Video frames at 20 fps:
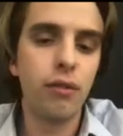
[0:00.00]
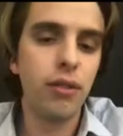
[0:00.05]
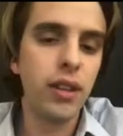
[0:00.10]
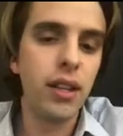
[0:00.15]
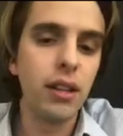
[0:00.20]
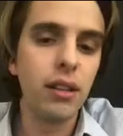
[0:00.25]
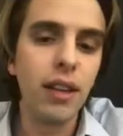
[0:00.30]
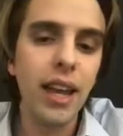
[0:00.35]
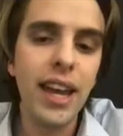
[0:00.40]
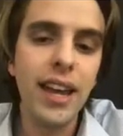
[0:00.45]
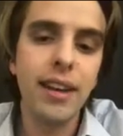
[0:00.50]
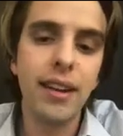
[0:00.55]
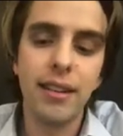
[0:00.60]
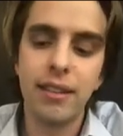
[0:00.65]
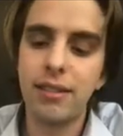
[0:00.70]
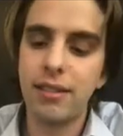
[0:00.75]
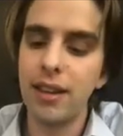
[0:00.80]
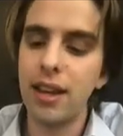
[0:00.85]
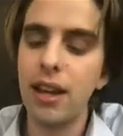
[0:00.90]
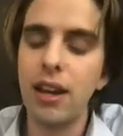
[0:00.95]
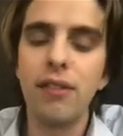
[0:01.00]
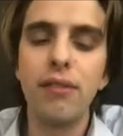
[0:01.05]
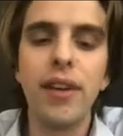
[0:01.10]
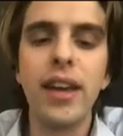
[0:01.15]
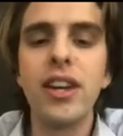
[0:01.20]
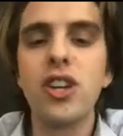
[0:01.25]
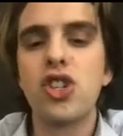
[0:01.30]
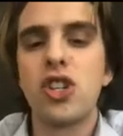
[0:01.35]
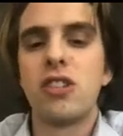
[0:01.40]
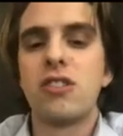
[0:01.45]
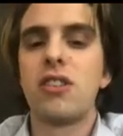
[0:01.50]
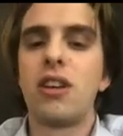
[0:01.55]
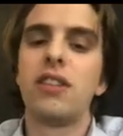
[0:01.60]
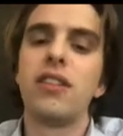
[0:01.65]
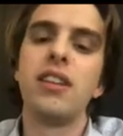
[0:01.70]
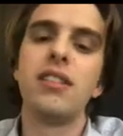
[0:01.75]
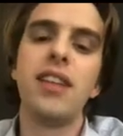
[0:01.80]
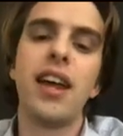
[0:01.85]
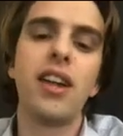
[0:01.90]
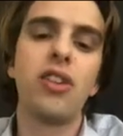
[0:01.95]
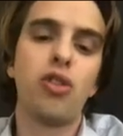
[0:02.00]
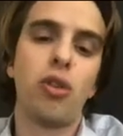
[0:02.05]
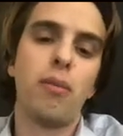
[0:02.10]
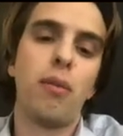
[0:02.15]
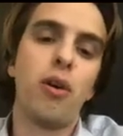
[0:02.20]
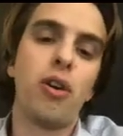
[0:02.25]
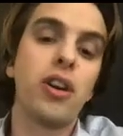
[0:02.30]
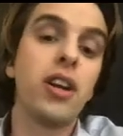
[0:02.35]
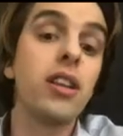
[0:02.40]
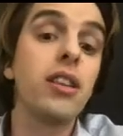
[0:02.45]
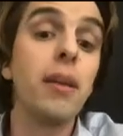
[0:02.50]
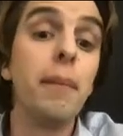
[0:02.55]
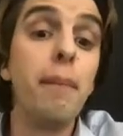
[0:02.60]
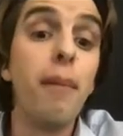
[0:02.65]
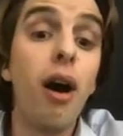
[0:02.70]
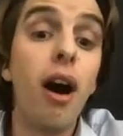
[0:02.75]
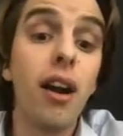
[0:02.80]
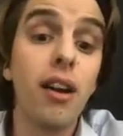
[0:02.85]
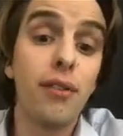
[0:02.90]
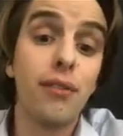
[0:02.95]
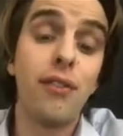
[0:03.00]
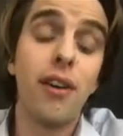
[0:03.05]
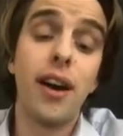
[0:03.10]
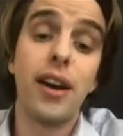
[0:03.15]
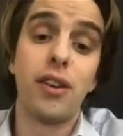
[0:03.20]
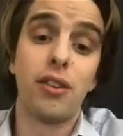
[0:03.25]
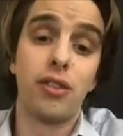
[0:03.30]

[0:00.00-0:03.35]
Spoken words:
the latest innovations on the dental market, the modifier